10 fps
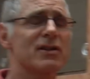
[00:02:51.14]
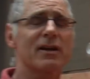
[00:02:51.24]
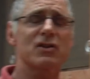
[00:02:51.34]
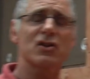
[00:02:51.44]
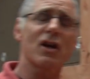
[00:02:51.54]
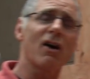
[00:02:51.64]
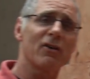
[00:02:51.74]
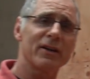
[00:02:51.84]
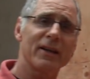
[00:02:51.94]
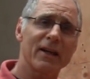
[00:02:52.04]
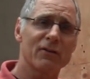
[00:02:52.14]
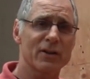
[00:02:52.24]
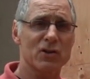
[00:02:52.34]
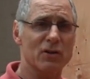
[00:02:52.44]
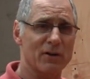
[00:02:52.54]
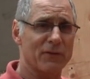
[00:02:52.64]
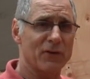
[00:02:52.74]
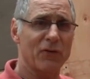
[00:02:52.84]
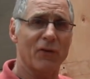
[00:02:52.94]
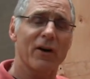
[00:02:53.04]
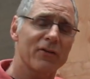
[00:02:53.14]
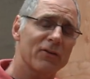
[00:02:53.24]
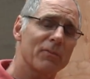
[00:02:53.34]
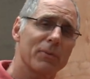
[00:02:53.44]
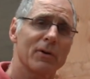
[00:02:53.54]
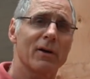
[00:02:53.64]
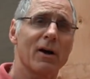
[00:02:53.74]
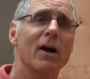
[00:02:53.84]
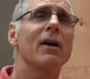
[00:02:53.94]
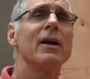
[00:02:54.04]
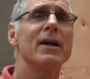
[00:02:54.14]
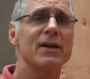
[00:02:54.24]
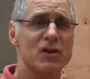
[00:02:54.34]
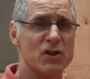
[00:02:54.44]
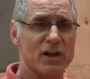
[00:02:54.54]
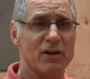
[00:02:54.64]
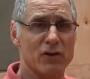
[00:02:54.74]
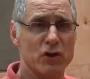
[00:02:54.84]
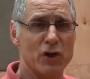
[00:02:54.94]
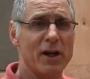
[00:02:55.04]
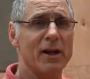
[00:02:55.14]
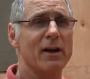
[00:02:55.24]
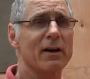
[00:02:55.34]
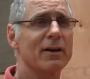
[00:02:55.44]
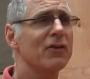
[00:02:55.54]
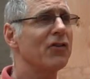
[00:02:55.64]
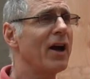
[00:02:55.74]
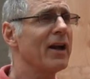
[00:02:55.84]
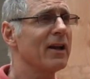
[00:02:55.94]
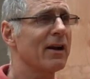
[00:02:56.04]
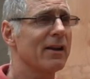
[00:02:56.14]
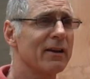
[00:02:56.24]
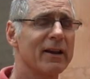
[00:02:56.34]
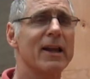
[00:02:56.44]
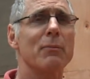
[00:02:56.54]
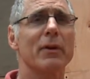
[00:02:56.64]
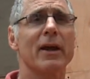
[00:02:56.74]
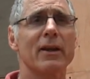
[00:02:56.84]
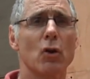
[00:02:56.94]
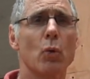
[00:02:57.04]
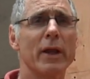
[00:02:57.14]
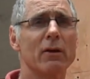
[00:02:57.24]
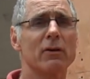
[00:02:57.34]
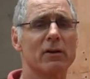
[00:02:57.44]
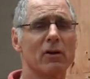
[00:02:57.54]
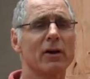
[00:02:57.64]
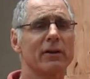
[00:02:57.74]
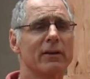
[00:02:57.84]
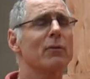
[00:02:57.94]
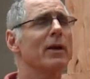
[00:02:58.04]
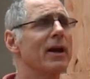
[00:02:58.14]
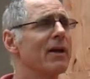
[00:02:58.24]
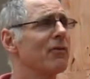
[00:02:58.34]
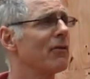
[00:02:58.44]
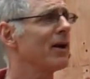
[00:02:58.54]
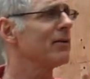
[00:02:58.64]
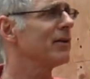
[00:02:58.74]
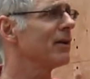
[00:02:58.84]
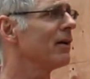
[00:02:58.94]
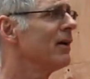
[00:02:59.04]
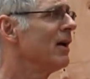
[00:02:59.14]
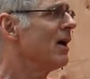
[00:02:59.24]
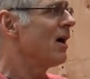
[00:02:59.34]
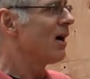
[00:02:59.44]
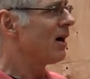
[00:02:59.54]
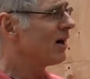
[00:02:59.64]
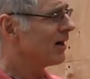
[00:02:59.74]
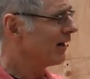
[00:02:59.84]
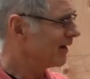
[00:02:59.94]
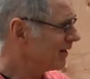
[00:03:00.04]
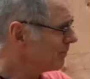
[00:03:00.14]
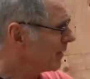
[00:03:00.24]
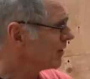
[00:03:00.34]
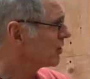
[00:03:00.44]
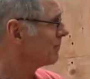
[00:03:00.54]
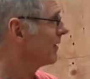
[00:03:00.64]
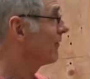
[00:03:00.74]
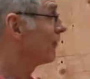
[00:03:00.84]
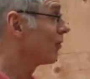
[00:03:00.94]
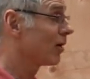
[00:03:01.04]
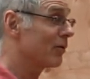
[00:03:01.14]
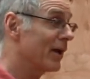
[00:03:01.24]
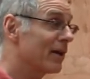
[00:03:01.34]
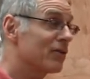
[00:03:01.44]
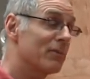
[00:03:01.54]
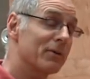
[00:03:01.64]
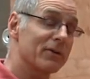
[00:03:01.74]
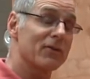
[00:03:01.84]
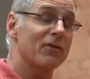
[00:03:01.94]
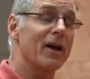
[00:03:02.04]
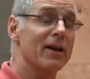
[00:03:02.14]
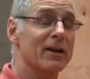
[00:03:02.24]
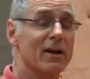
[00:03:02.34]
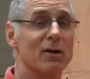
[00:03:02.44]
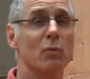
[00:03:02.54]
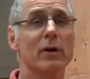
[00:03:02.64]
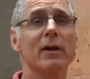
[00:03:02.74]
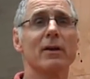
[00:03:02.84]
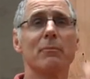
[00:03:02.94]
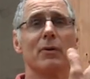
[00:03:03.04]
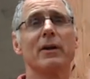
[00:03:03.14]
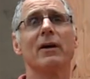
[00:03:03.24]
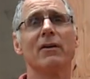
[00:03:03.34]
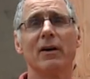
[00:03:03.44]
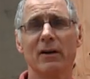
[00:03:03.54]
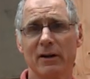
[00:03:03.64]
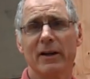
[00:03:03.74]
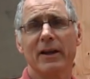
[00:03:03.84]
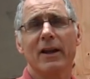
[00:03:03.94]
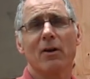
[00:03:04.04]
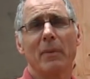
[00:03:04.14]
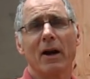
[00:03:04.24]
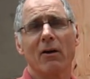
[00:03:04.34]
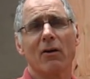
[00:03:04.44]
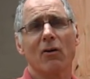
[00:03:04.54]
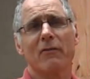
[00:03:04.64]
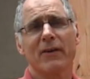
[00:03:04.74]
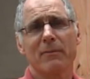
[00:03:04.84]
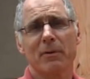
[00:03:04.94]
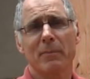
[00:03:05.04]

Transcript: that solid nailing surface for us to put our cedar shake siding on it, to keep with that New England look that we have around here. I didn't mention before we actually put the siding on, we're going to put an air barrier or a vapor